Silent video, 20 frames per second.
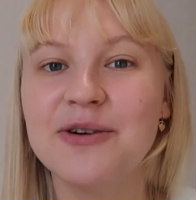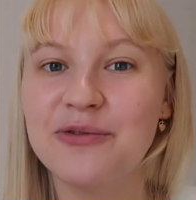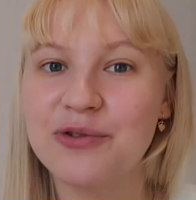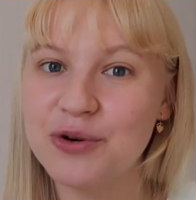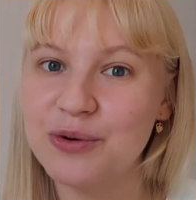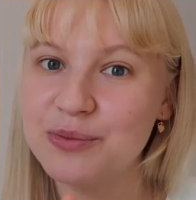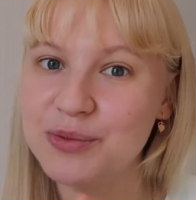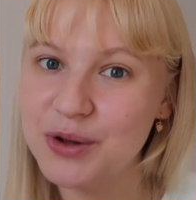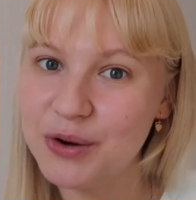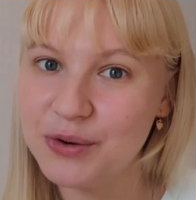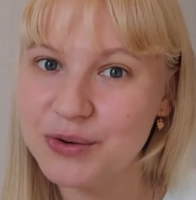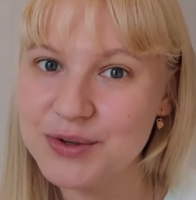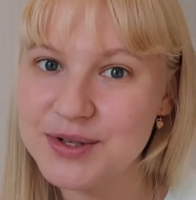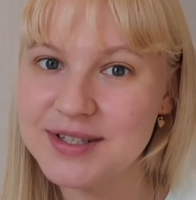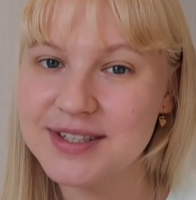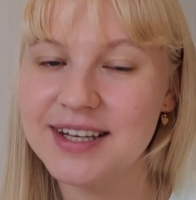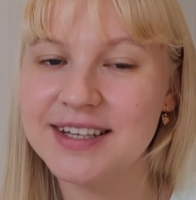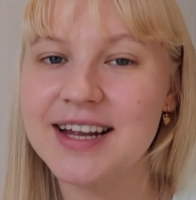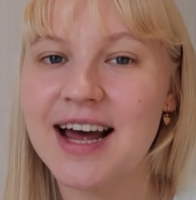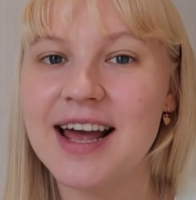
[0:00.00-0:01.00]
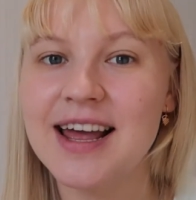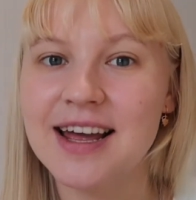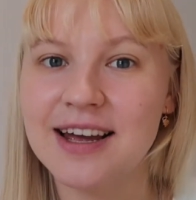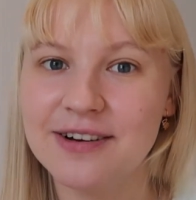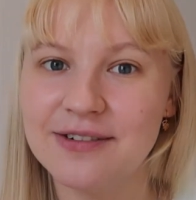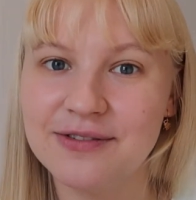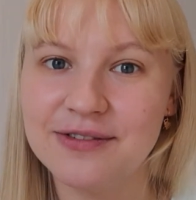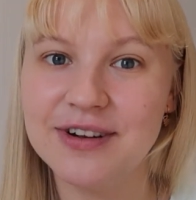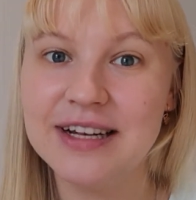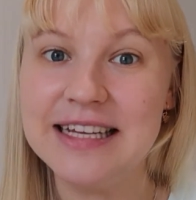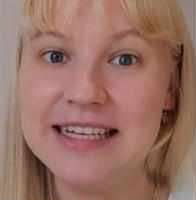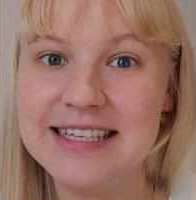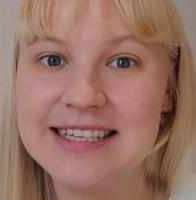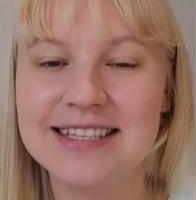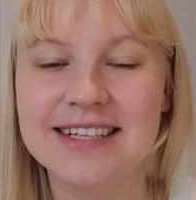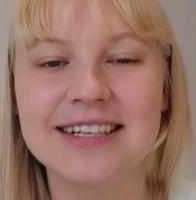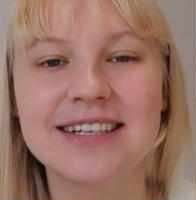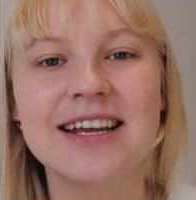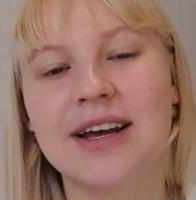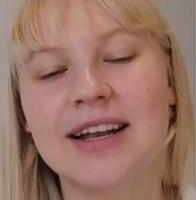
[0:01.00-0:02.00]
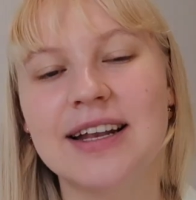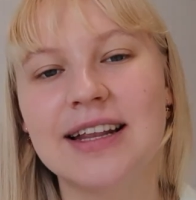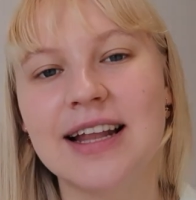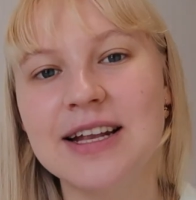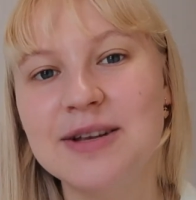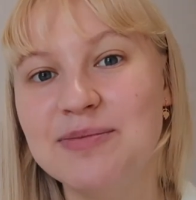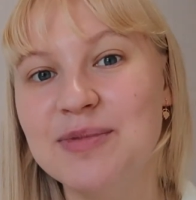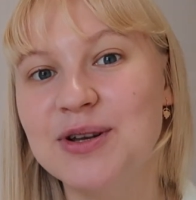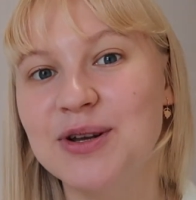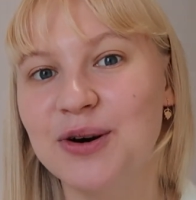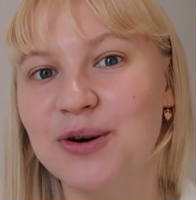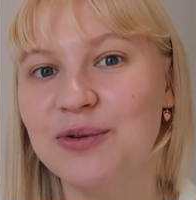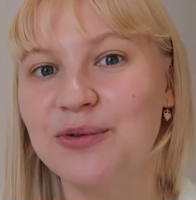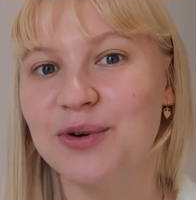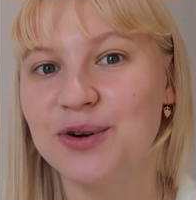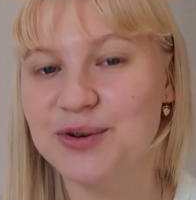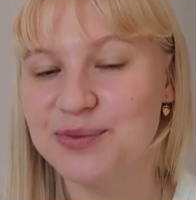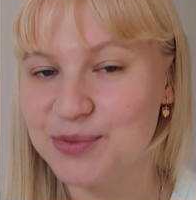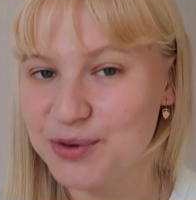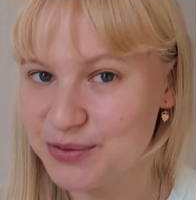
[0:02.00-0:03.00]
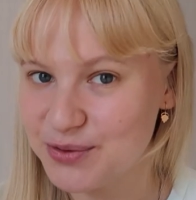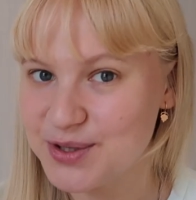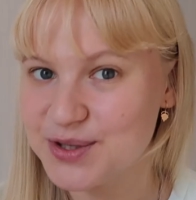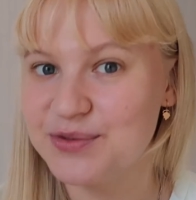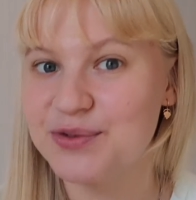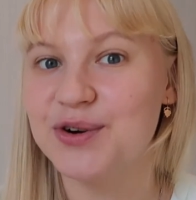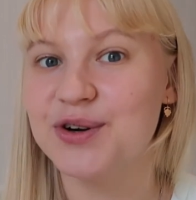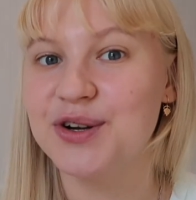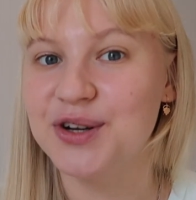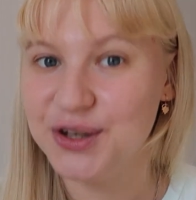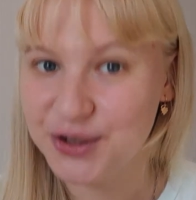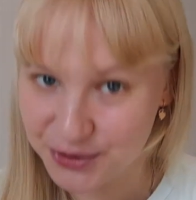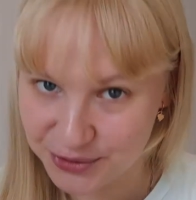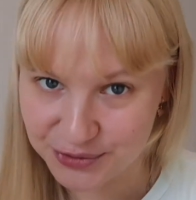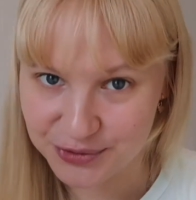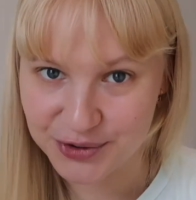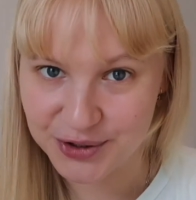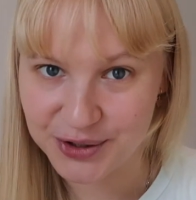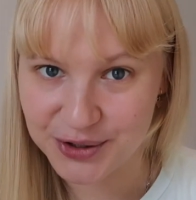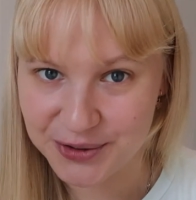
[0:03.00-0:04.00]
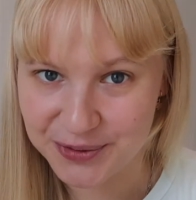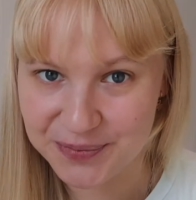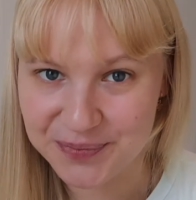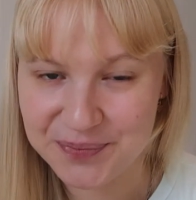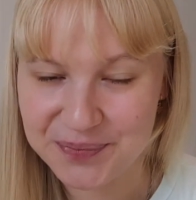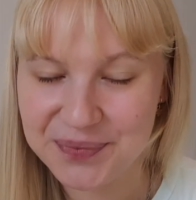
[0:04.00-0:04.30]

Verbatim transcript: from those that I have listed, and let me know what movies were new for you.